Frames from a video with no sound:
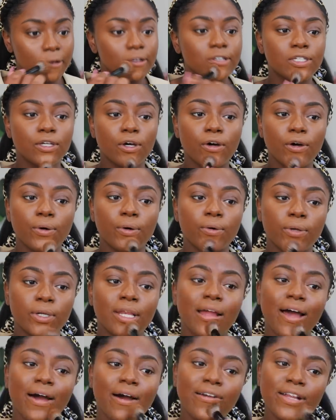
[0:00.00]
So
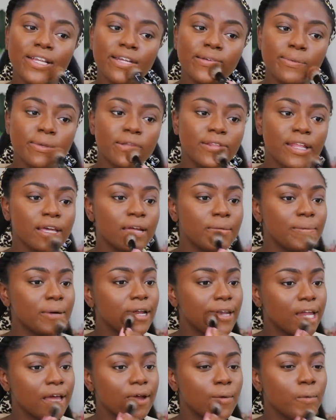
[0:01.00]
now I've just been thinking
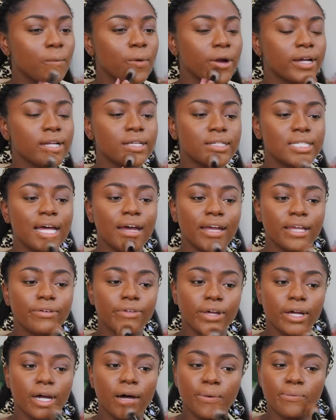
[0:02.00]
about like, where does that
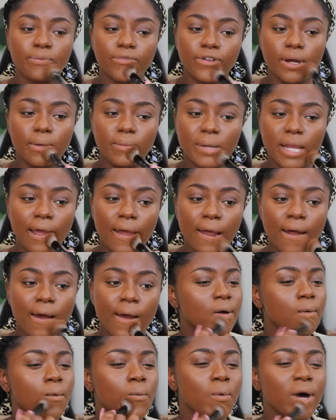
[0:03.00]
even come from? Like,
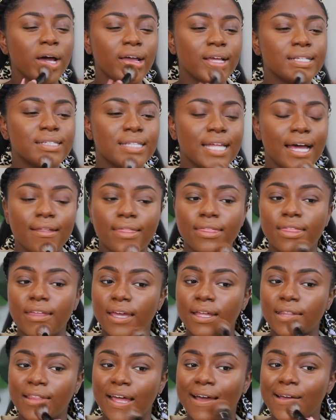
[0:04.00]
what is that
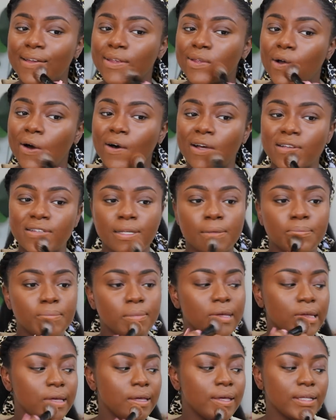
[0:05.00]
thing that is causing
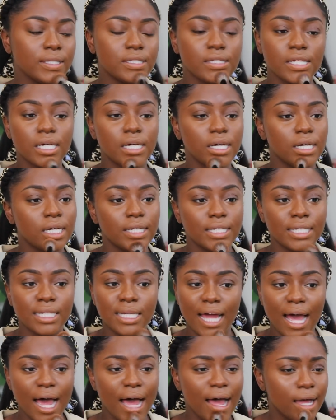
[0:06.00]
me to
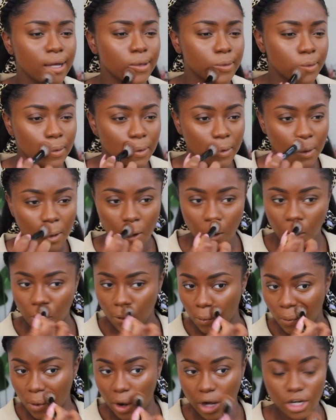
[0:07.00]
not
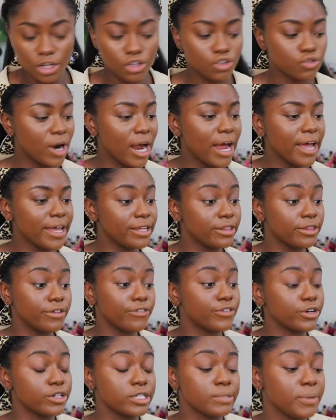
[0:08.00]
wanna try in the
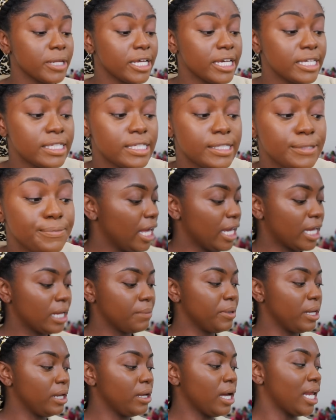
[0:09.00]
first place? It
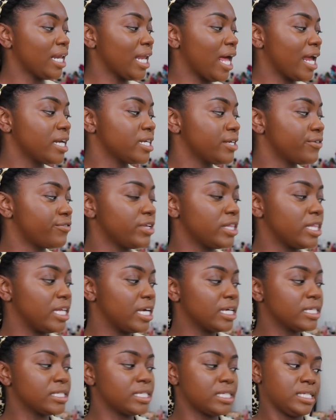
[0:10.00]
could be a lot of different
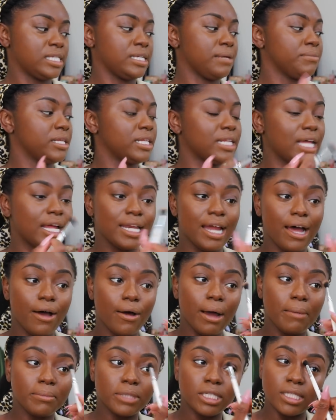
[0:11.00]
things, to something that
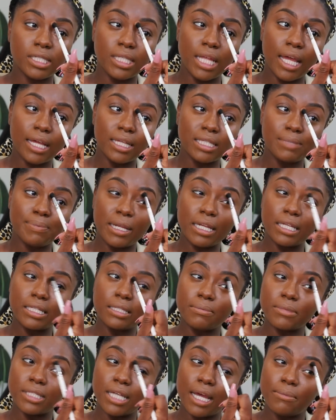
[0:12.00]
now I'm just like spending
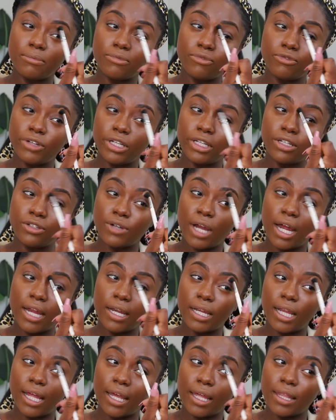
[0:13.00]
some time really
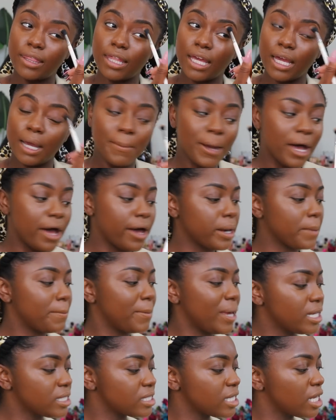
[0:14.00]
trying to like think about and
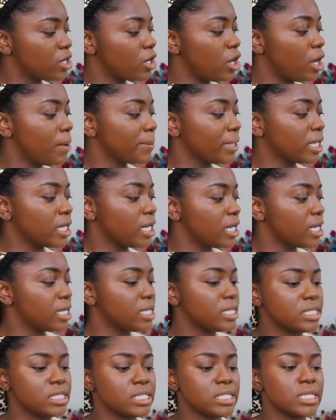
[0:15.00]
meditate on,
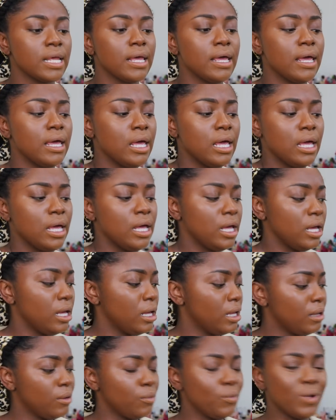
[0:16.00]
because
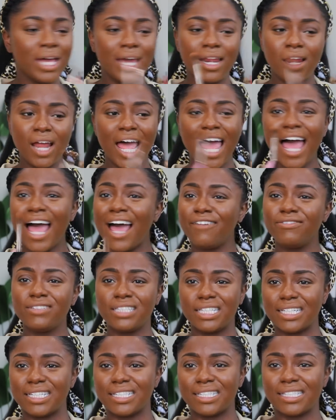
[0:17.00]
we cannot
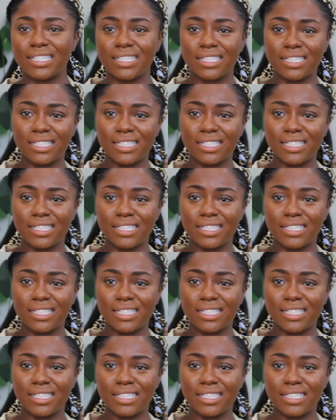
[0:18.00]
have this.